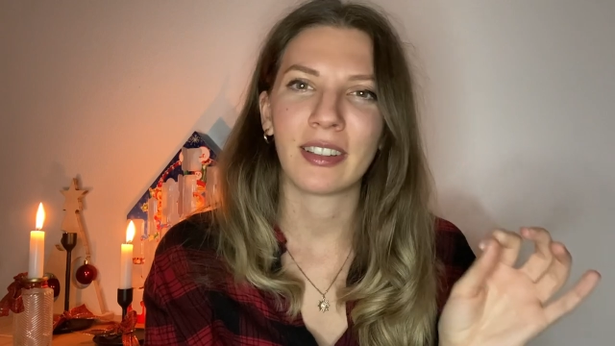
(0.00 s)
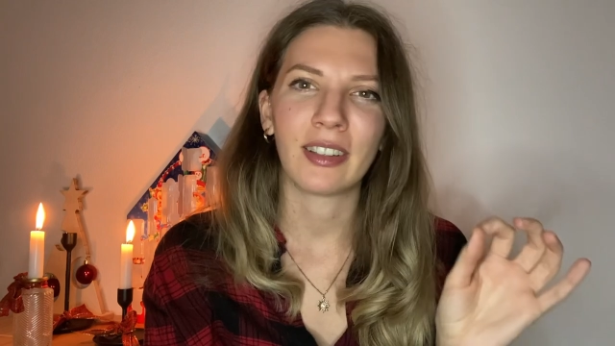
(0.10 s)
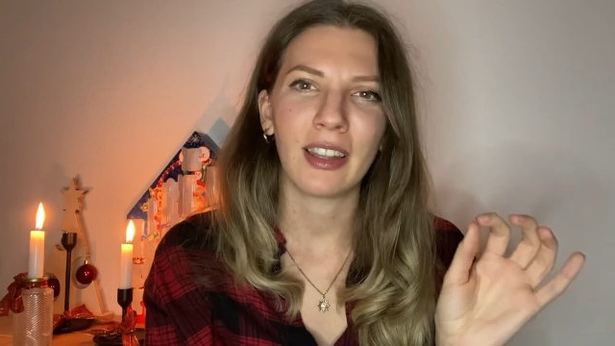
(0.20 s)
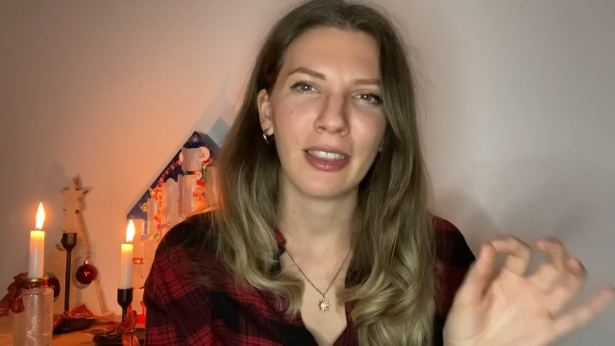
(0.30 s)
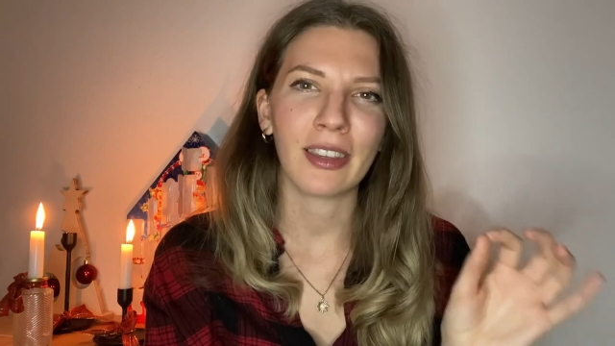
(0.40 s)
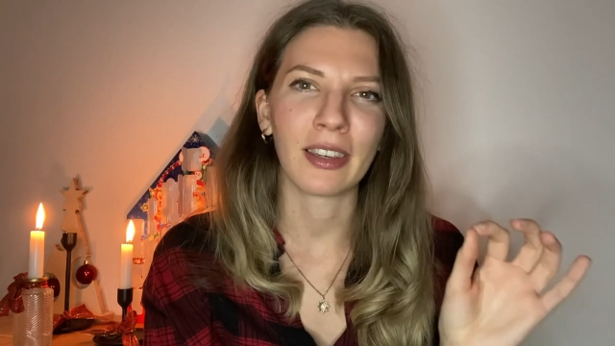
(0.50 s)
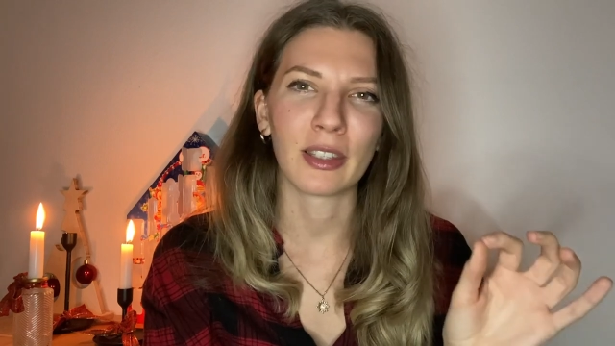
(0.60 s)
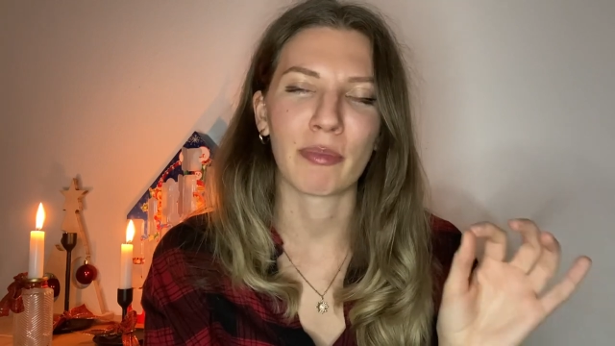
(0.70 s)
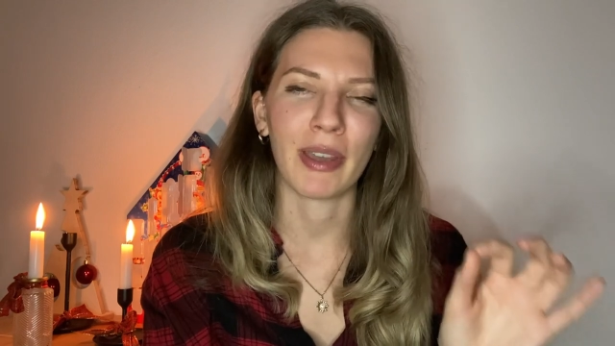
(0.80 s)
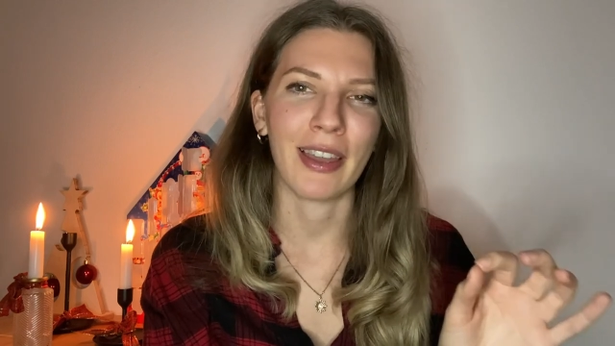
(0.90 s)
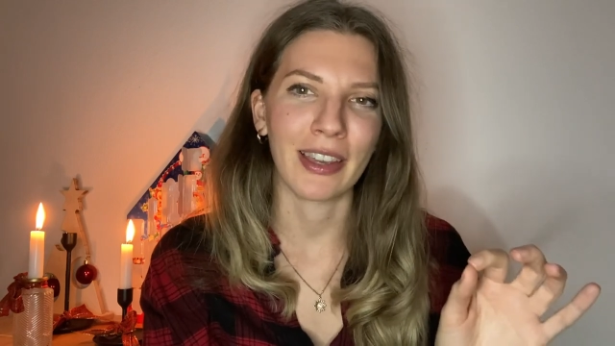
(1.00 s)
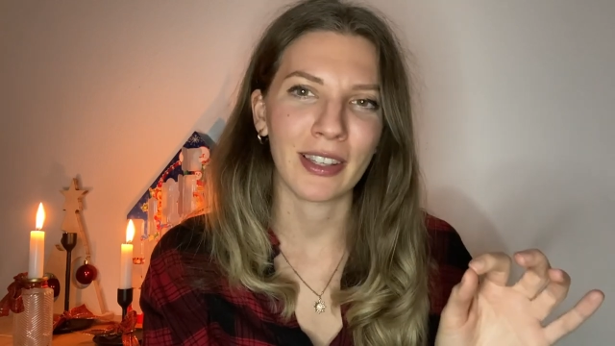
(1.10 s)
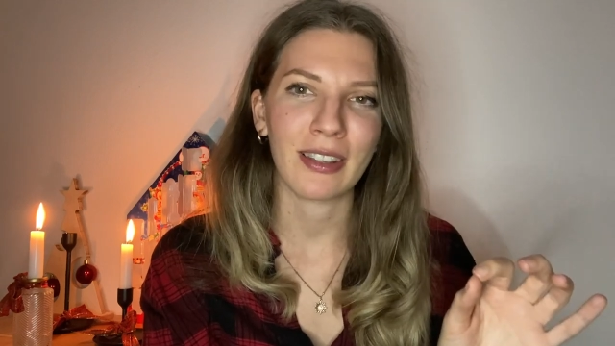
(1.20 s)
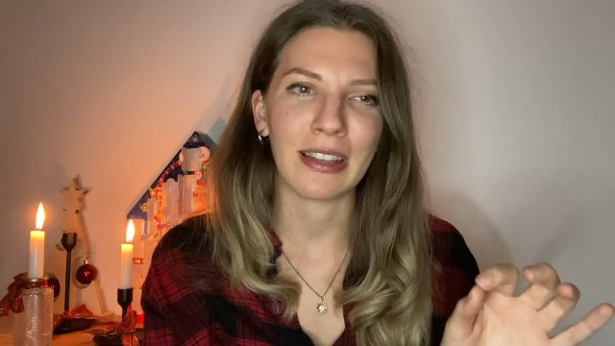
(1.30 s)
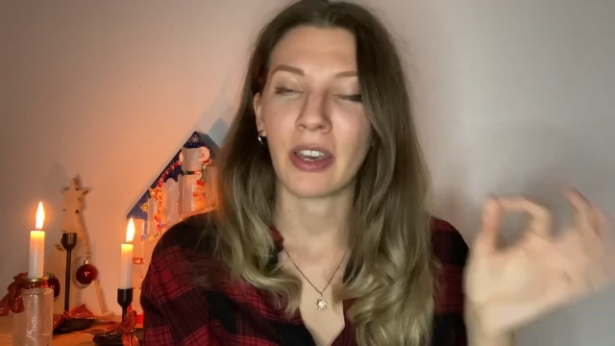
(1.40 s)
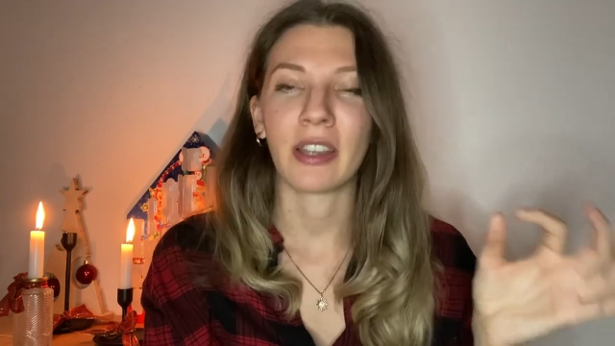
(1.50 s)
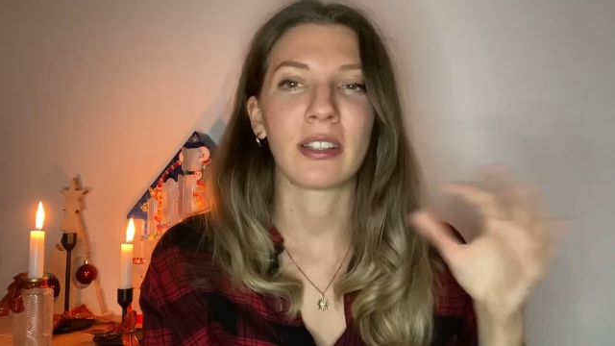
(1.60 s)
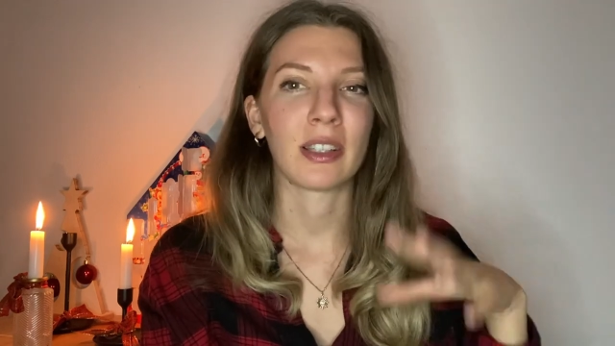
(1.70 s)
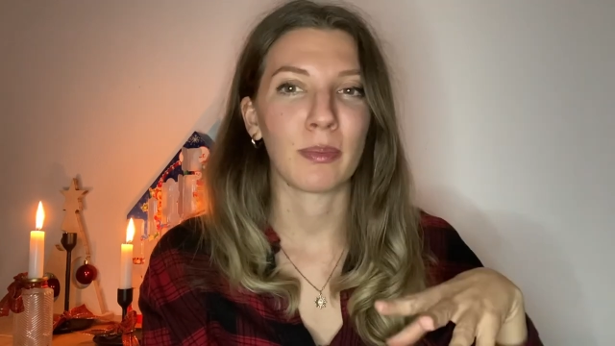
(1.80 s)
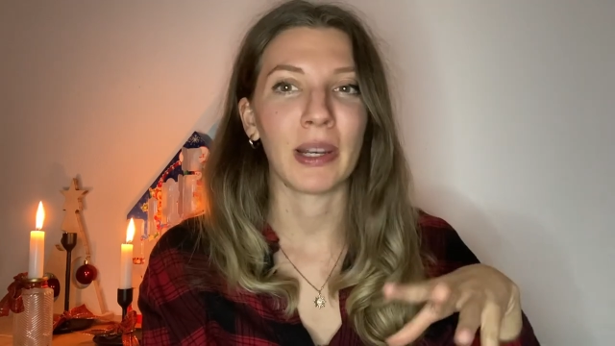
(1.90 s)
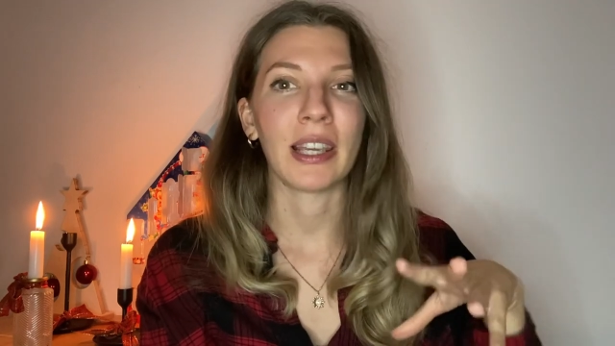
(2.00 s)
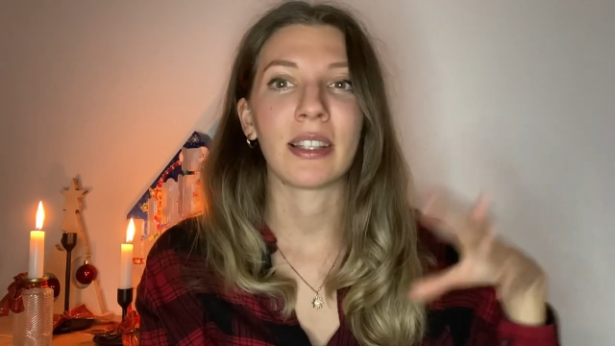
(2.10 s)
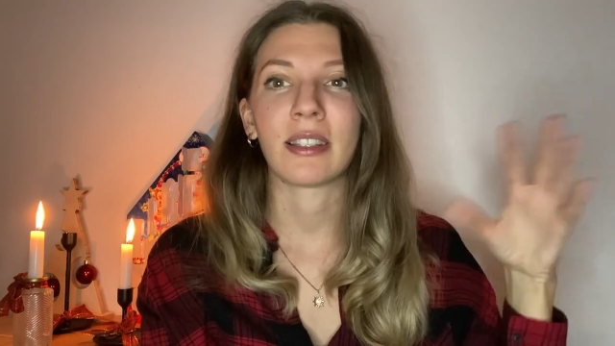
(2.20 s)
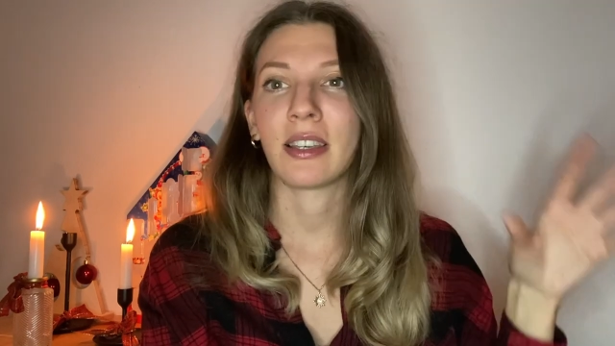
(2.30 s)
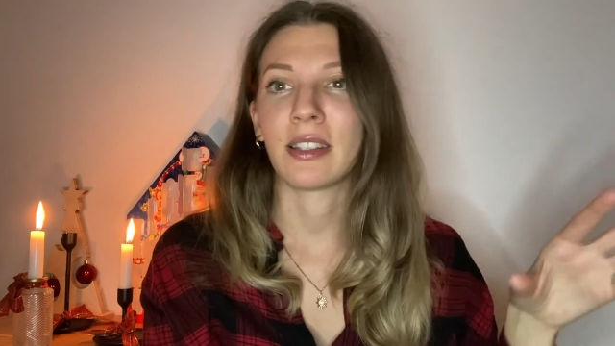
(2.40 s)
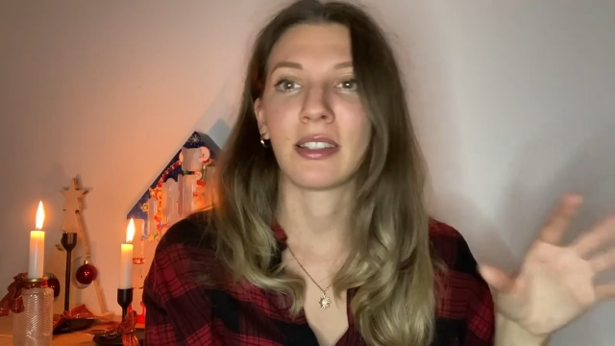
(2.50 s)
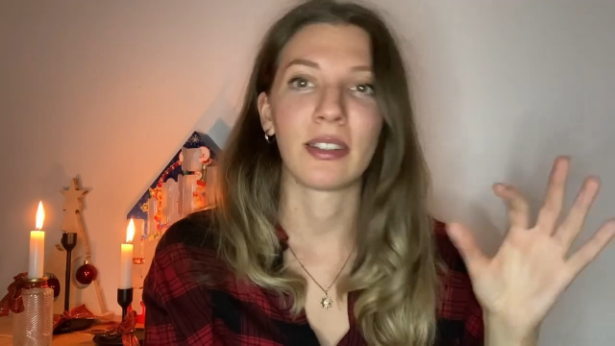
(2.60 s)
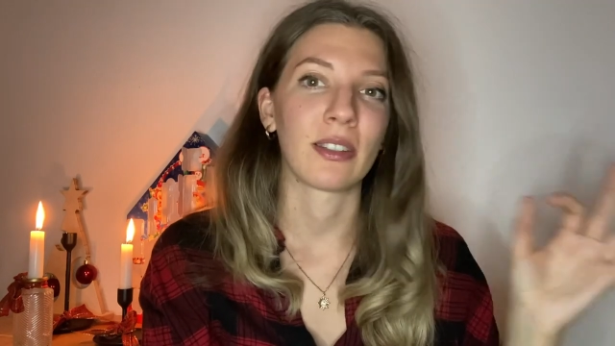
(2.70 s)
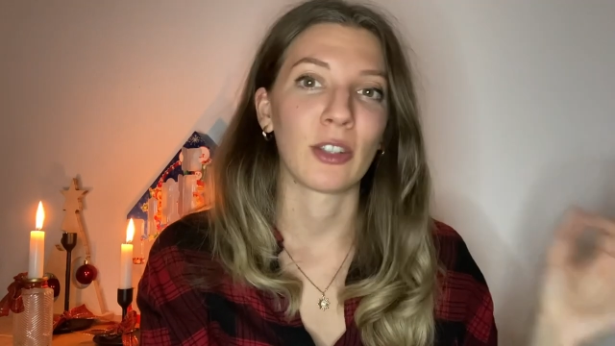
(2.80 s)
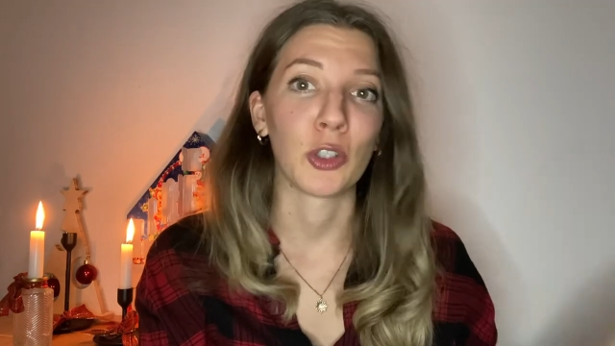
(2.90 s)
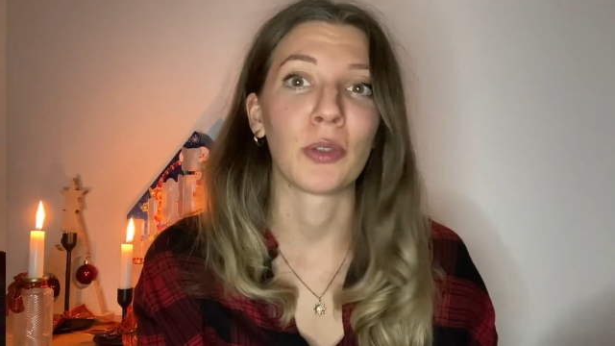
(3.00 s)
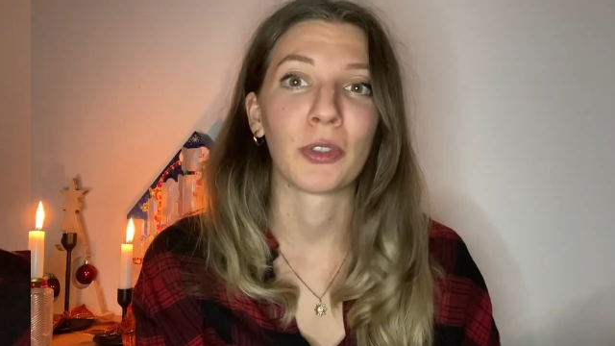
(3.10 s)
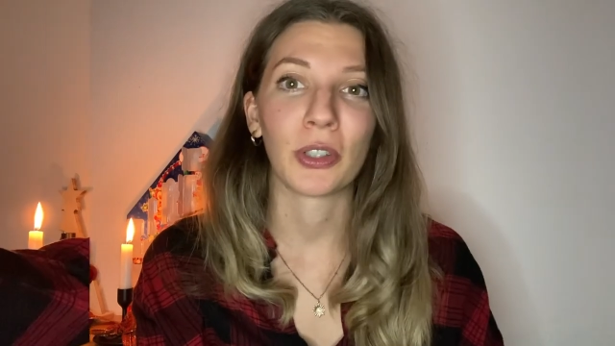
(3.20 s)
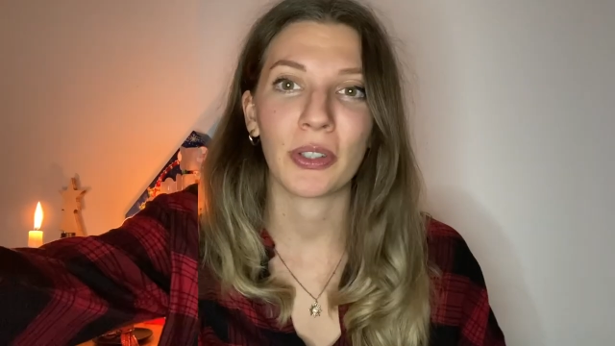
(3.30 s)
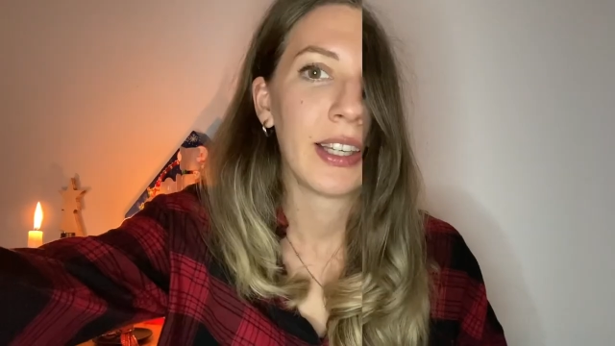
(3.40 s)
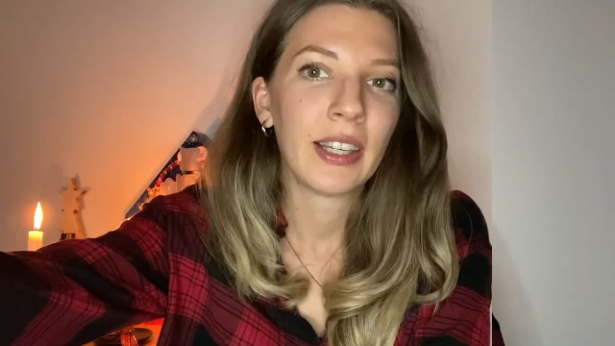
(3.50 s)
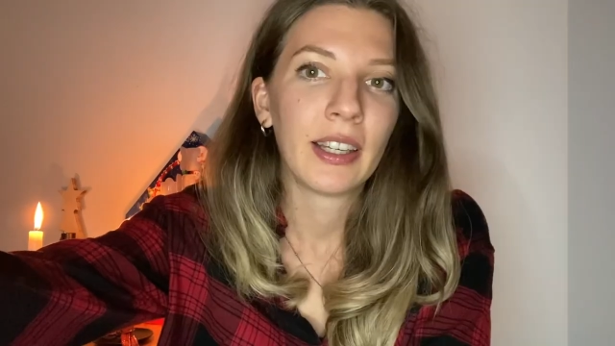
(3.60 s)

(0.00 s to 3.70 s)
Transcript: nothing is by accident, it has its place in this universe.